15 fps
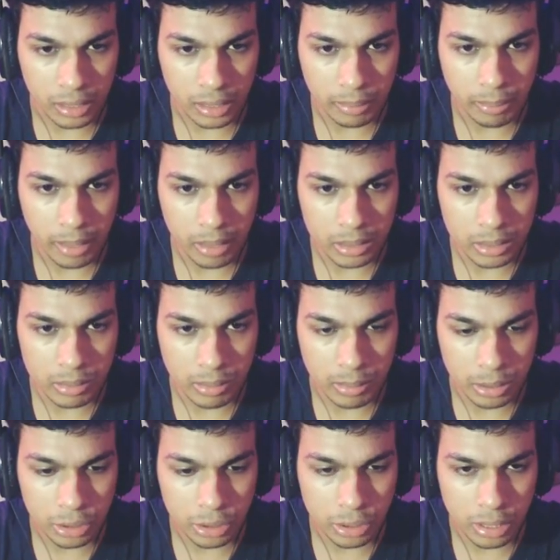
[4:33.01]
about this.
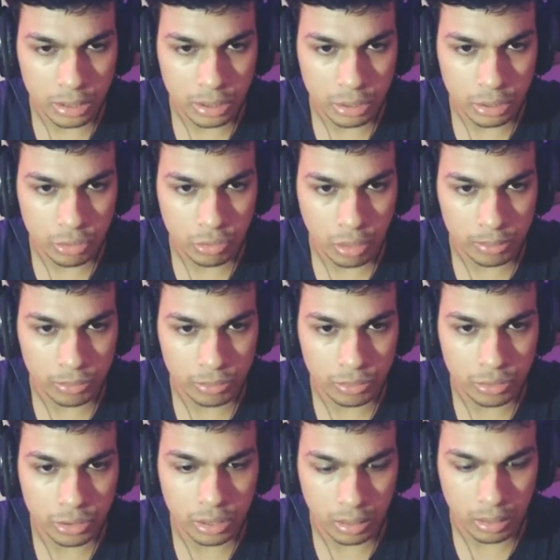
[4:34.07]
Maybe I should I stop?
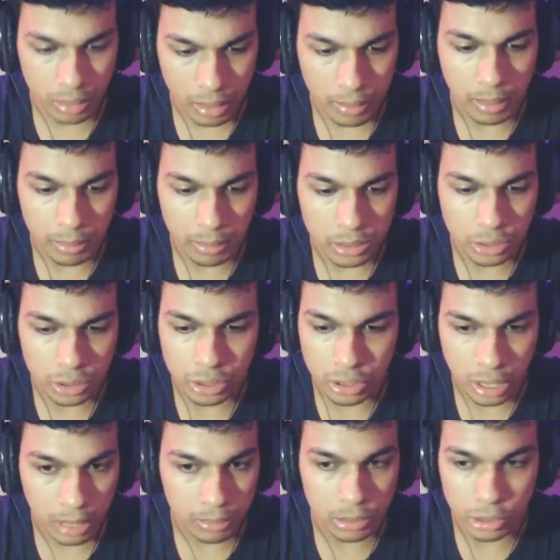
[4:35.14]
Okay, maybe it's just
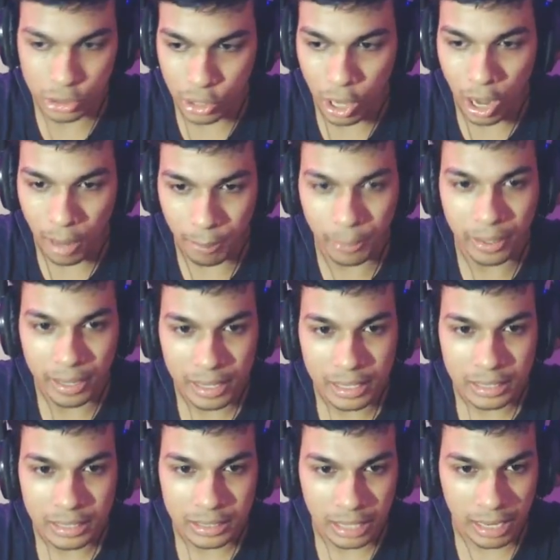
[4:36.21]
time to stop,
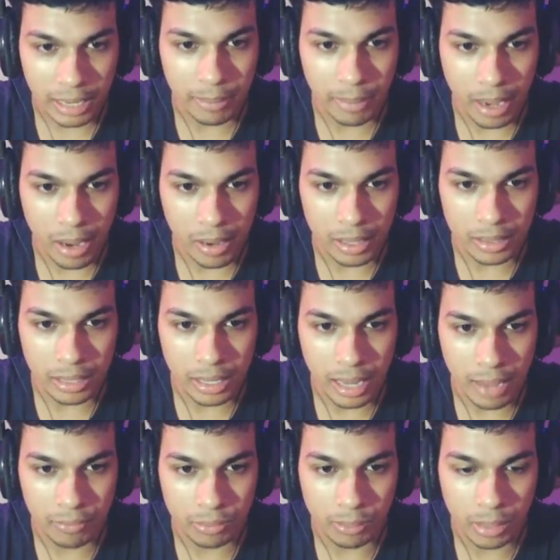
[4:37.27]
take him out, and then
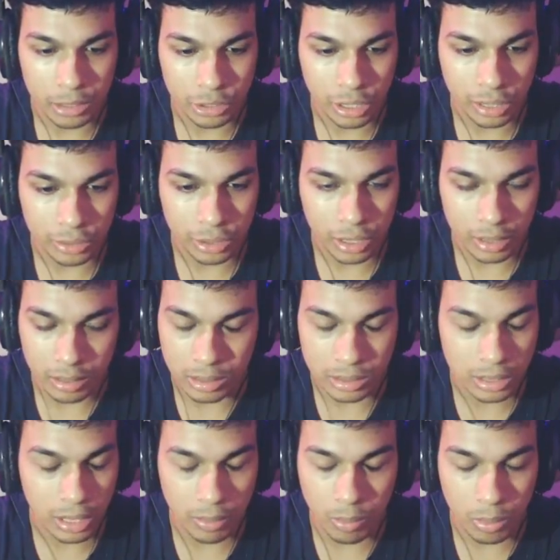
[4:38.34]
have my chug chug, because
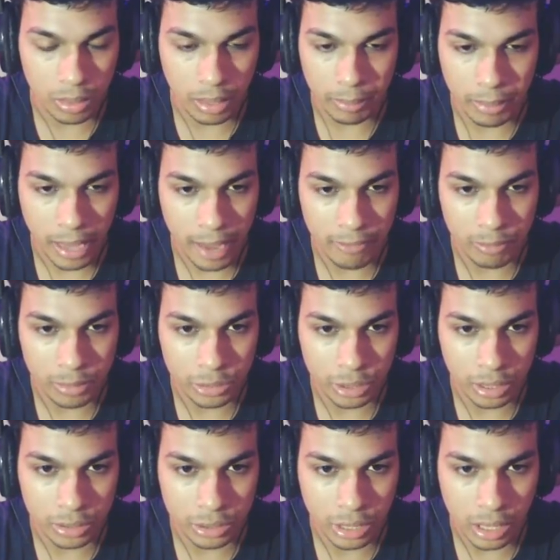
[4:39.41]
they won't let me have my
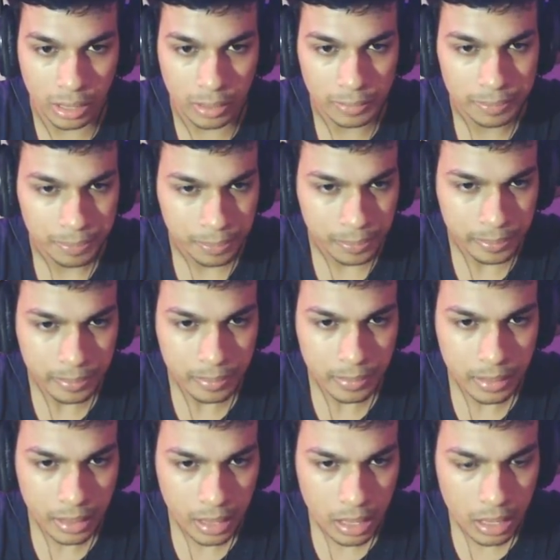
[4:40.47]
chug chug.
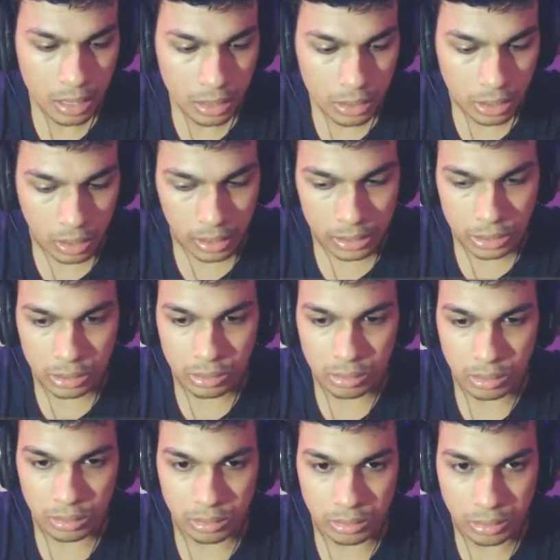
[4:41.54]
All right, so
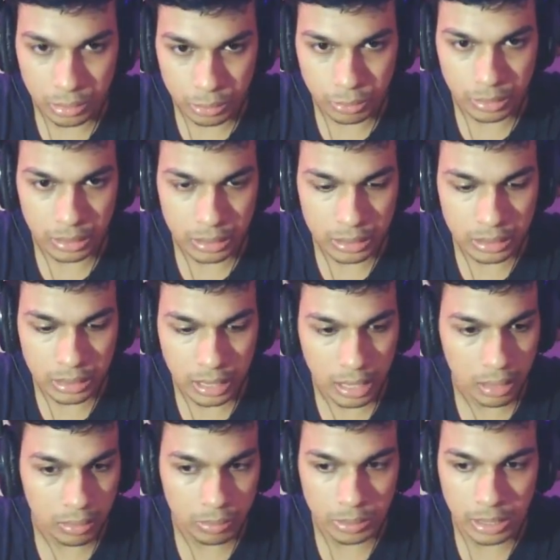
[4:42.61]
no, good riddance.
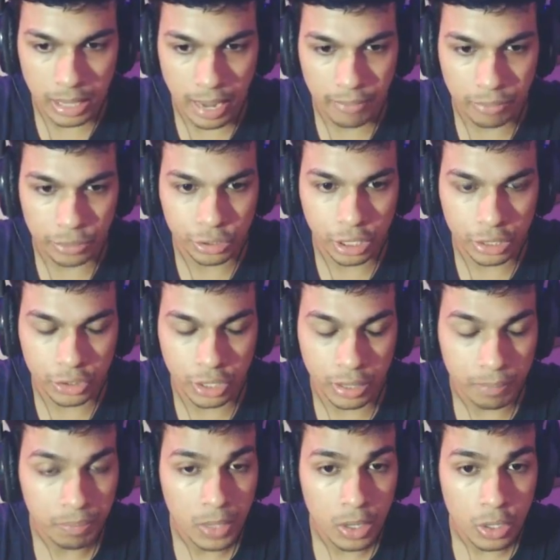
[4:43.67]
Now we can have our chug chug.
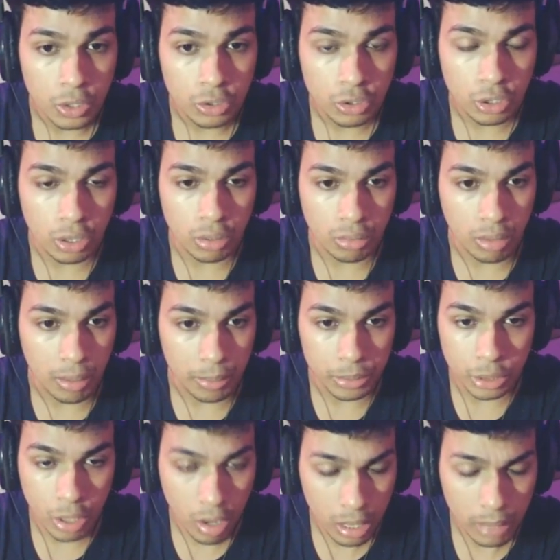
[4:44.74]
So I was
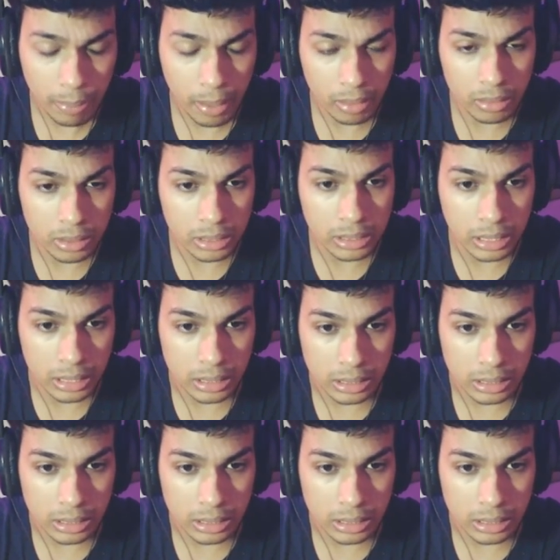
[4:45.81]
talking about the skins,